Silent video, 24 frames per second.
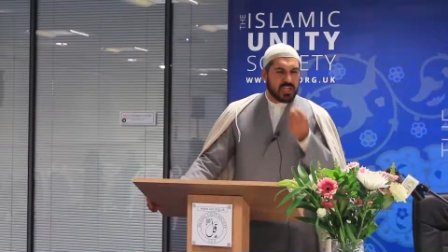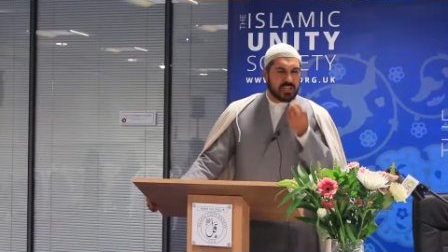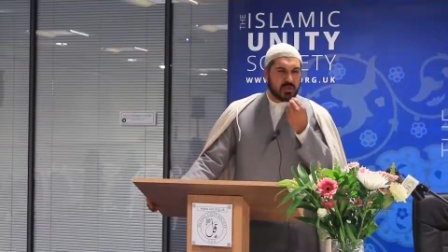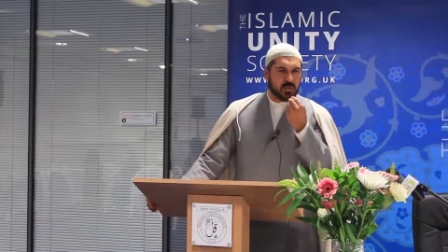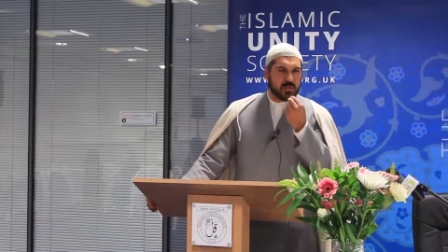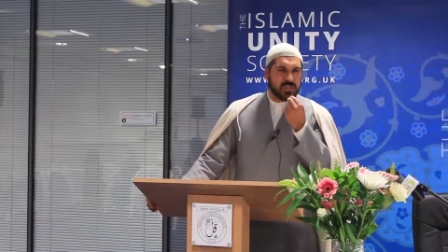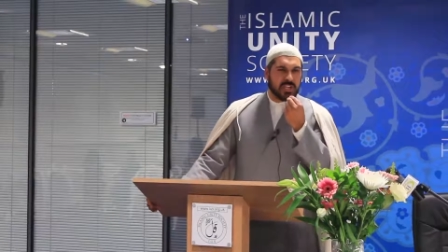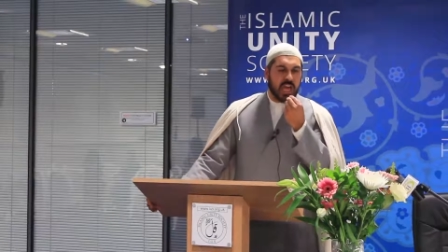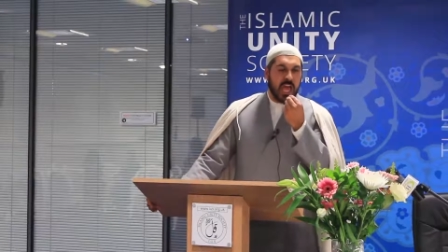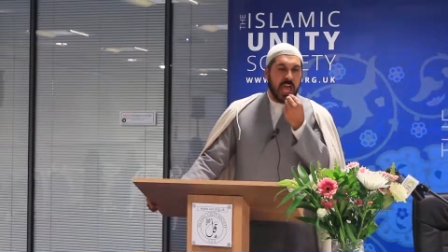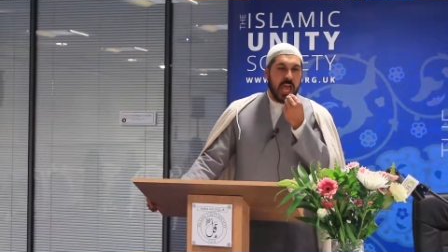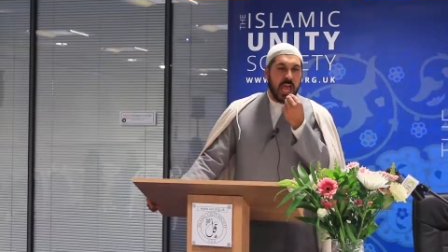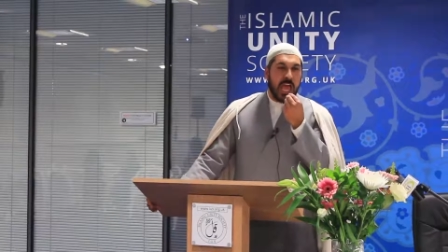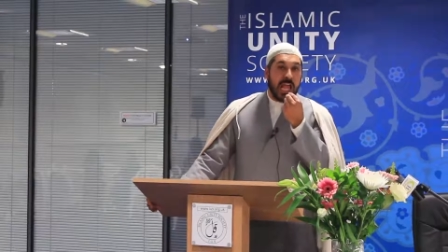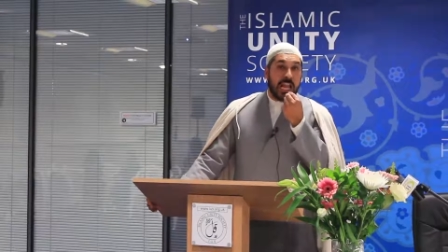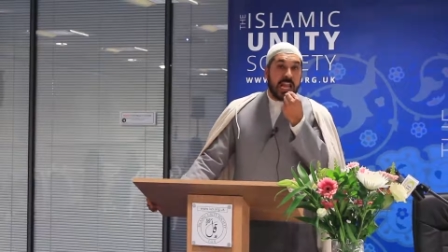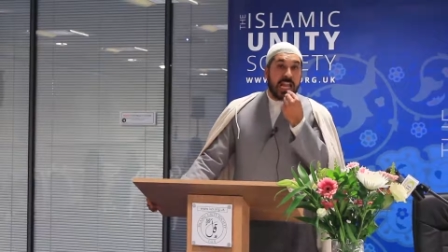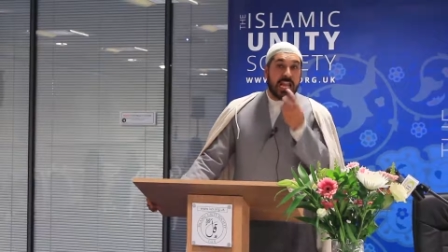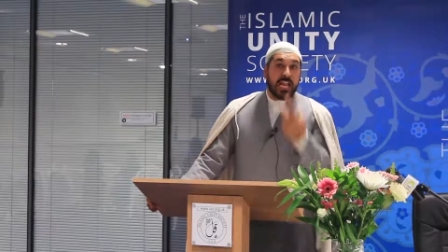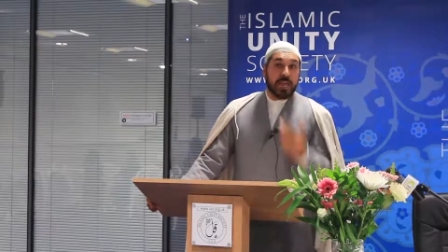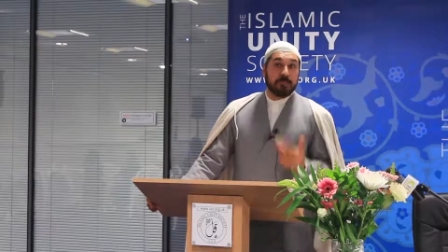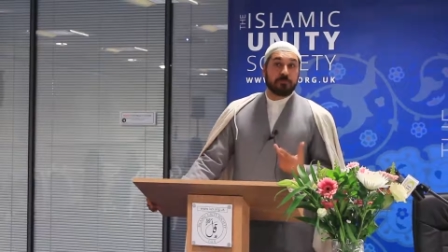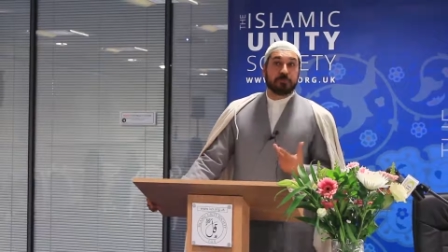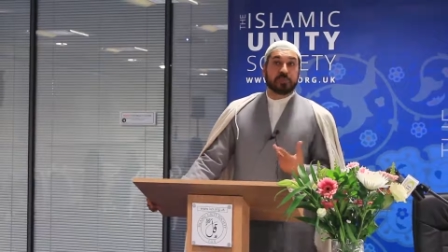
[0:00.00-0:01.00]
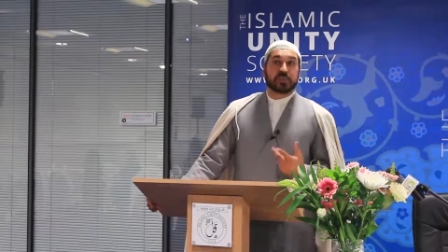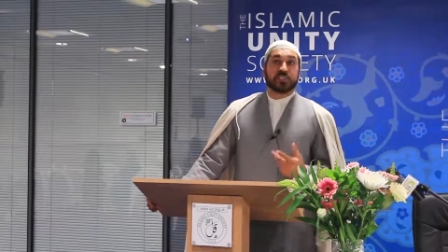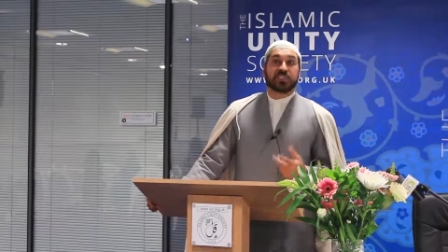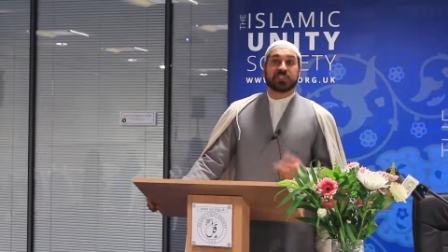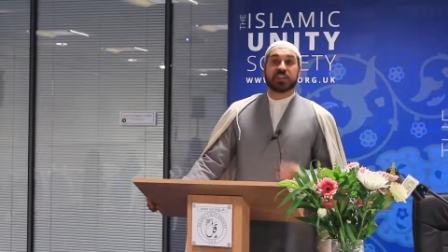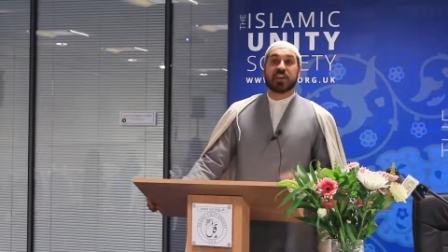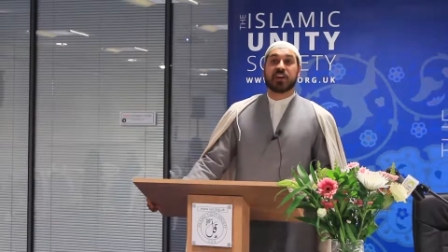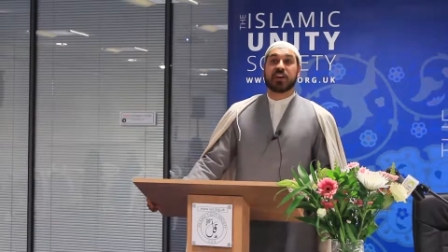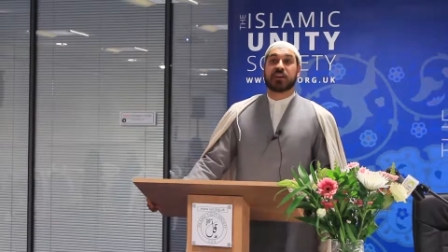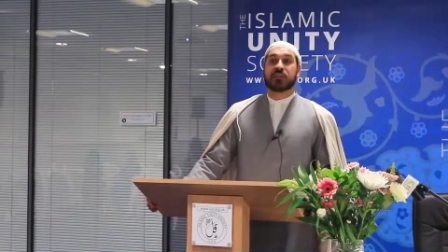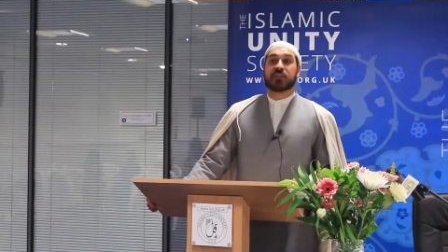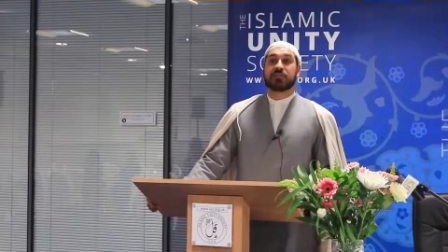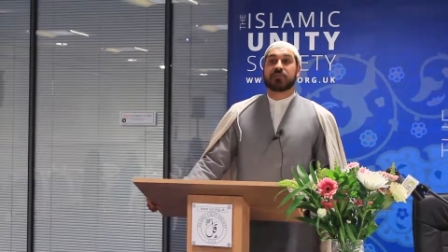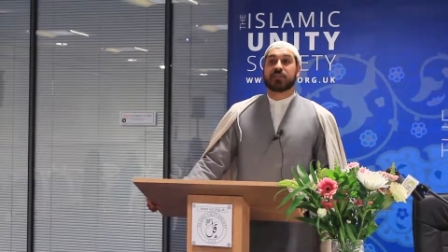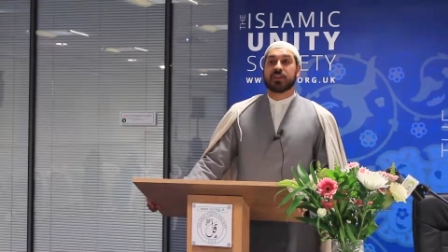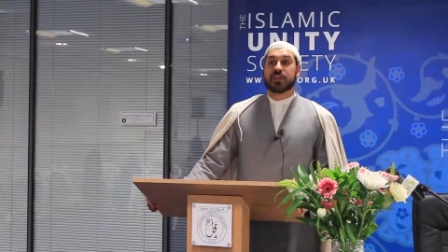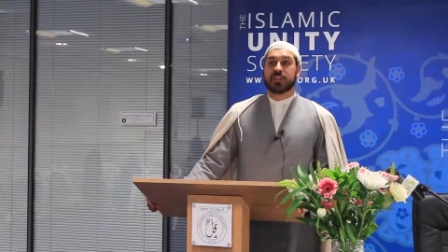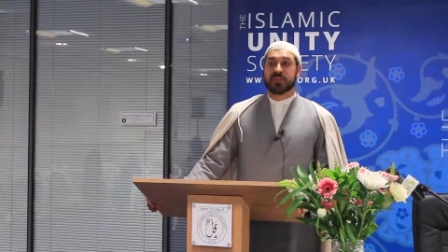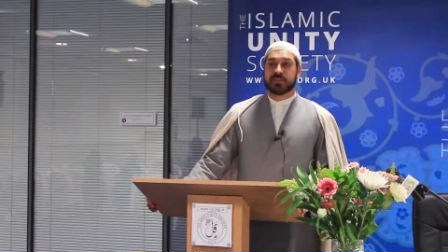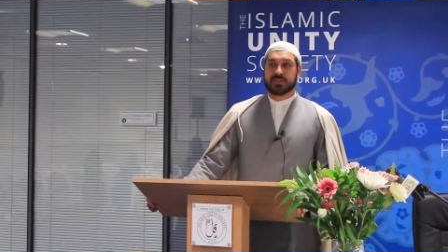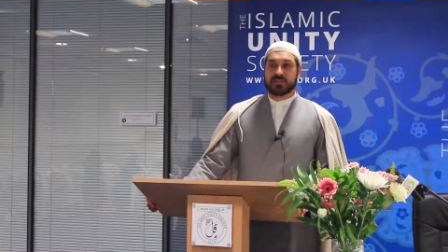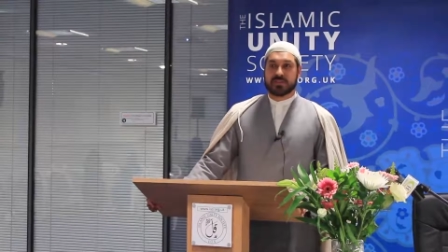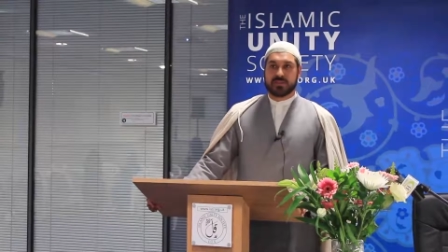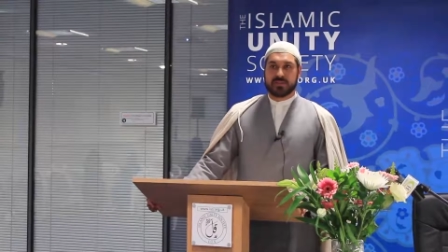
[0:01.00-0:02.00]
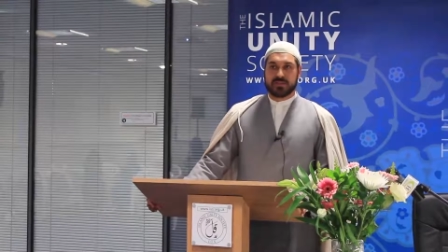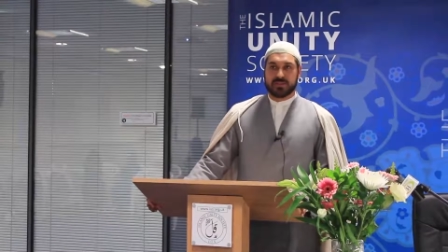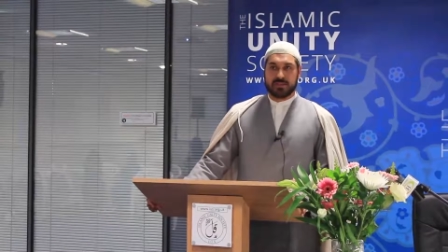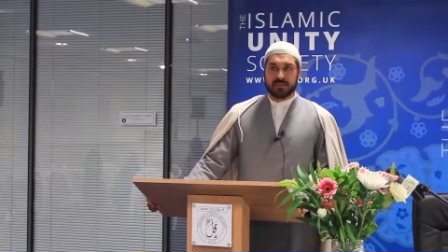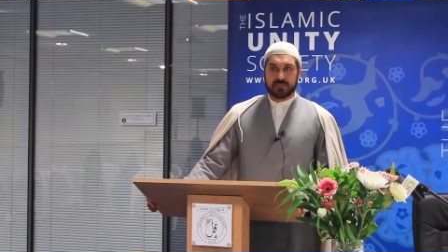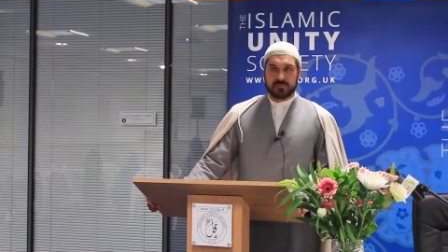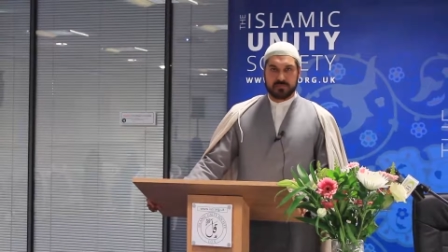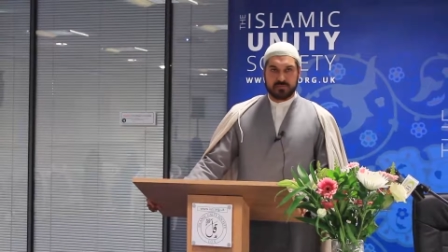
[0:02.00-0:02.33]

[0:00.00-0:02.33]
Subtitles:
It was lip service.